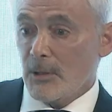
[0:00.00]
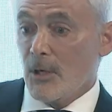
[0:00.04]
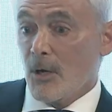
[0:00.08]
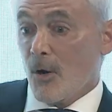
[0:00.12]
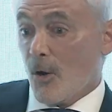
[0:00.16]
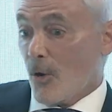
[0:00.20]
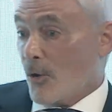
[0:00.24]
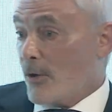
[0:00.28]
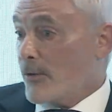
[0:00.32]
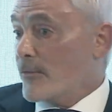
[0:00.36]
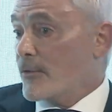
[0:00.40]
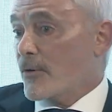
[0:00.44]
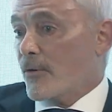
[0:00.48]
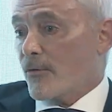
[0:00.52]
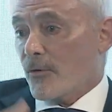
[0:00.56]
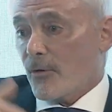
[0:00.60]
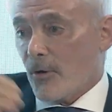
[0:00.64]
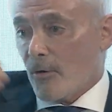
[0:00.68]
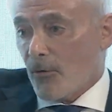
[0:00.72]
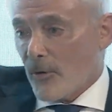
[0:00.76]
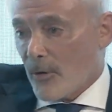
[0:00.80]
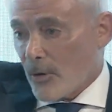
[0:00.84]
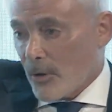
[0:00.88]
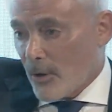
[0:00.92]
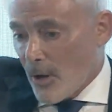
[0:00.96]
or even over
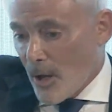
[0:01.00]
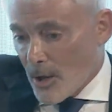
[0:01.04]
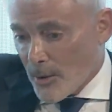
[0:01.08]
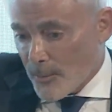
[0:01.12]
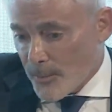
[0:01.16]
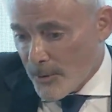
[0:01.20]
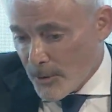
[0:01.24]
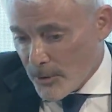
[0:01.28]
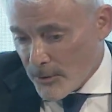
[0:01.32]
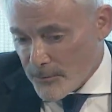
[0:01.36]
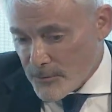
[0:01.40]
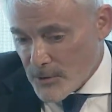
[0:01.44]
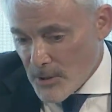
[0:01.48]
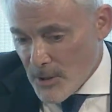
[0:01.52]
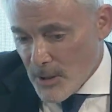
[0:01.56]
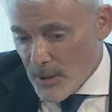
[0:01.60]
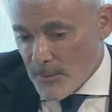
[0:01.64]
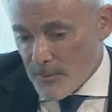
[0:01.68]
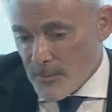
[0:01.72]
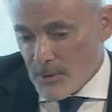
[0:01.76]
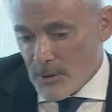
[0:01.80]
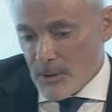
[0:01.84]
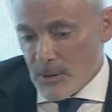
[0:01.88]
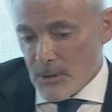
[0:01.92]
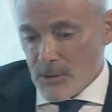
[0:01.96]
a long period of time,
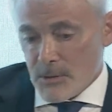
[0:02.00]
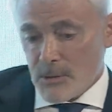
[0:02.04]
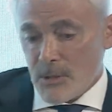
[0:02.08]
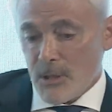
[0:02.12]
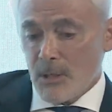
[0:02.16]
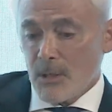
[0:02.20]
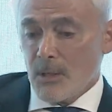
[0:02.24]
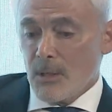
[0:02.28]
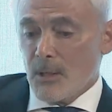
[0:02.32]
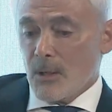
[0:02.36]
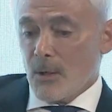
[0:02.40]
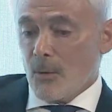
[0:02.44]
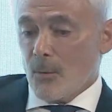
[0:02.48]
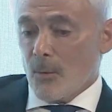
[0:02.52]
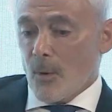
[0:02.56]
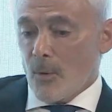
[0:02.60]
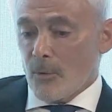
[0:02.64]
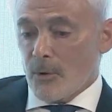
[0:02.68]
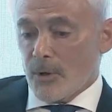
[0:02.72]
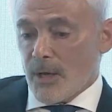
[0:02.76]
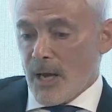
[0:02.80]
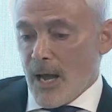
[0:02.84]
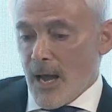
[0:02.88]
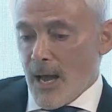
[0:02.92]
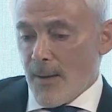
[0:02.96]
because what
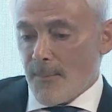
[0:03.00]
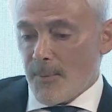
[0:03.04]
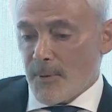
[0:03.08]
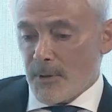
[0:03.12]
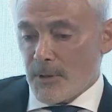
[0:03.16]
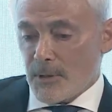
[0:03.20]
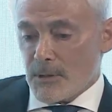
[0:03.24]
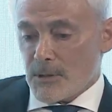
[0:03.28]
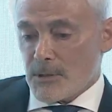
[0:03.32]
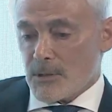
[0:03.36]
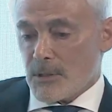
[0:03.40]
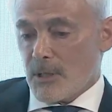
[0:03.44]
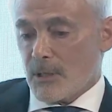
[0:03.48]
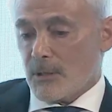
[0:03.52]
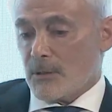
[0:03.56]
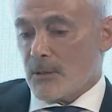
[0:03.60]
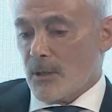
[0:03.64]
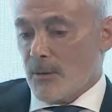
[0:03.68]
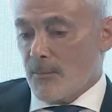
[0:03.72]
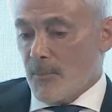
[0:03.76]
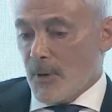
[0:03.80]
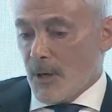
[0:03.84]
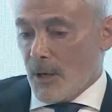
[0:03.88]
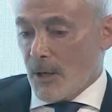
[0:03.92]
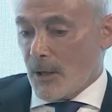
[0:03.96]
would happen is that
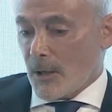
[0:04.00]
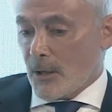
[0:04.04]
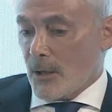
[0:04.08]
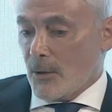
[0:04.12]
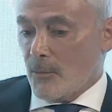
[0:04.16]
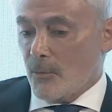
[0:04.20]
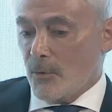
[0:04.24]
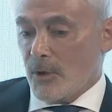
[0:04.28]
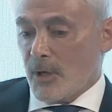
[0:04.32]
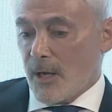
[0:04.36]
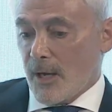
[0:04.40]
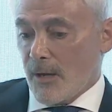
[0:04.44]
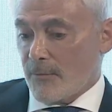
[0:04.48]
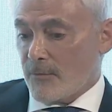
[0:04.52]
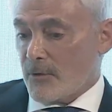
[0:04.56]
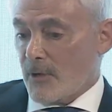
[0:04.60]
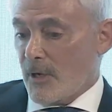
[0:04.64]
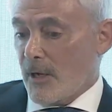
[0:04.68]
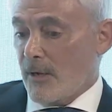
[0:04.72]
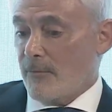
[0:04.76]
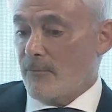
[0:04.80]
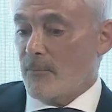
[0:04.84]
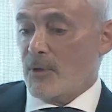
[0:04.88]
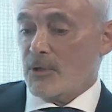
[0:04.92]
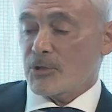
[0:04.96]
America would have to
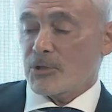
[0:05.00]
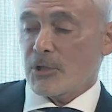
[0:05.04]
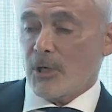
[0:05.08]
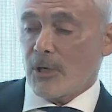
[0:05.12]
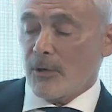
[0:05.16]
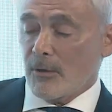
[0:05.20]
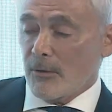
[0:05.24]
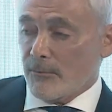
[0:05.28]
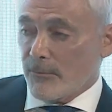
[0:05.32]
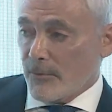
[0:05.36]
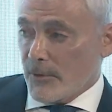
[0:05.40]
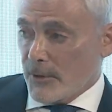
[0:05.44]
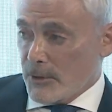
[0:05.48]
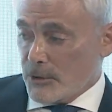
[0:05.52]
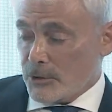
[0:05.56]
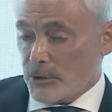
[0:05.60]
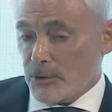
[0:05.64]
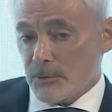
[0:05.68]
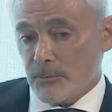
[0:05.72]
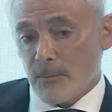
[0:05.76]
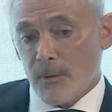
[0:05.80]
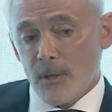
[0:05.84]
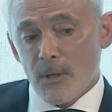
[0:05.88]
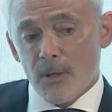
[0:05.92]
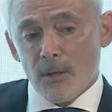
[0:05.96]
have much higher
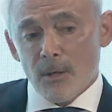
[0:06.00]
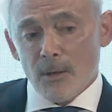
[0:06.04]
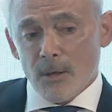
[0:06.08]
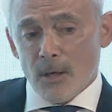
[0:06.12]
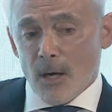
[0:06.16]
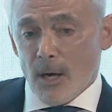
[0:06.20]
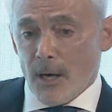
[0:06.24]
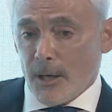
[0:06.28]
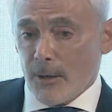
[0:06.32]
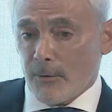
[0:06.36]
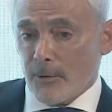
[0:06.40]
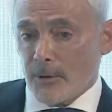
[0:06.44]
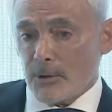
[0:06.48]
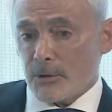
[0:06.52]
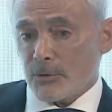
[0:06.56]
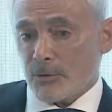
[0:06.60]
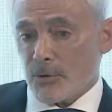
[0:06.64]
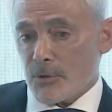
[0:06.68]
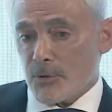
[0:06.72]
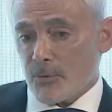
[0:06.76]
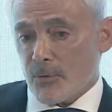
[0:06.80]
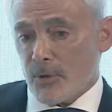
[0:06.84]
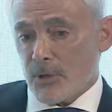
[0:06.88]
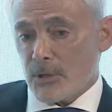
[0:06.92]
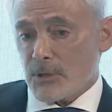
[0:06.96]
inflation, higher
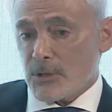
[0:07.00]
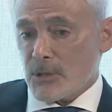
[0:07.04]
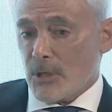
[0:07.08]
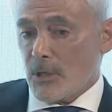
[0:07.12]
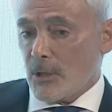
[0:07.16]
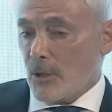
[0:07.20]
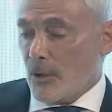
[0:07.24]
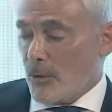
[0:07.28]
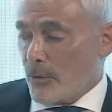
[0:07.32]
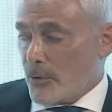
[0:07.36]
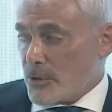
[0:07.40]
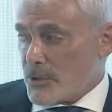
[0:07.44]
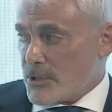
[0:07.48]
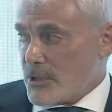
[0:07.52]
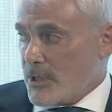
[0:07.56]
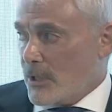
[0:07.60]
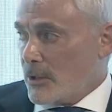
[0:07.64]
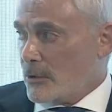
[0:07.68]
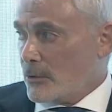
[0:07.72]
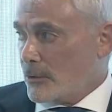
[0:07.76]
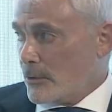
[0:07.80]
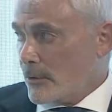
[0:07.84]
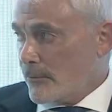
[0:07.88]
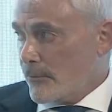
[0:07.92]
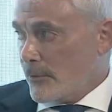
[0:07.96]
interest rates, and a lower
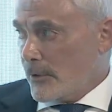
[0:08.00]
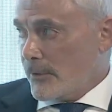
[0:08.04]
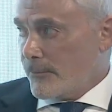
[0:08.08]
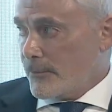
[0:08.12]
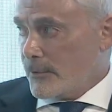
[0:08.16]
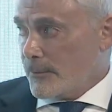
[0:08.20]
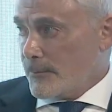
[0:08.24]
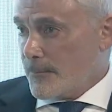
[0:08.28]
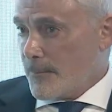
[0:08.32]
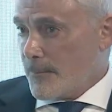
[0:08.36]
standard of living.